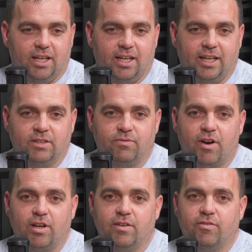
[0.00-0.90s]
is
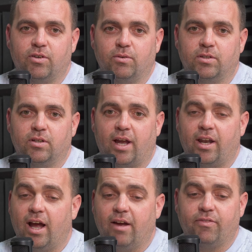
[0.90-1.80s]
very difficult to do that. And
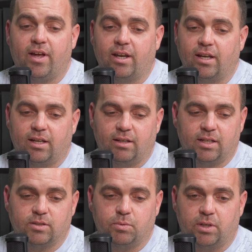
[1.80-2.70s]
I have done it. It
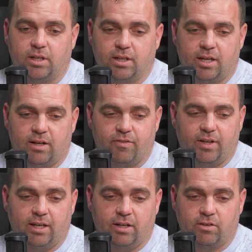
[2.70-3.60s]
does work. And I
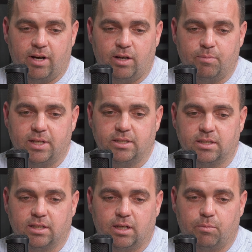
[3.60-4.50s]
think integrating them into
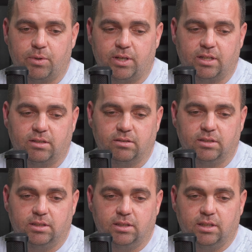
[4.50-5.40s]
the company
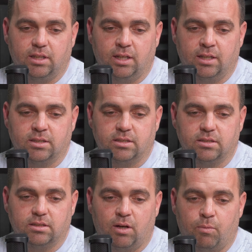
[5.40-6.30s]
is
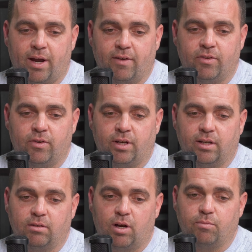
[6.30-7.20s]
a way of doing it,
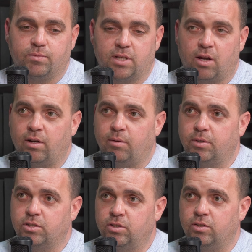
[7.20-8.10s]
like slowly
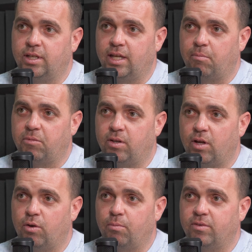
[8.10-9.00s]
but surely, get them to
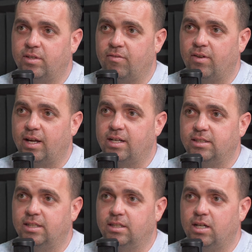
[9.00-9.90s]
know them and stuff like that, because
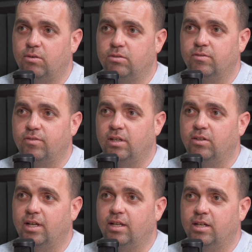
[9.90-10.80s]
it is a culture thing. You've got
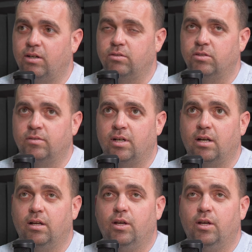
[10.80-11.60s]
to get the culture right.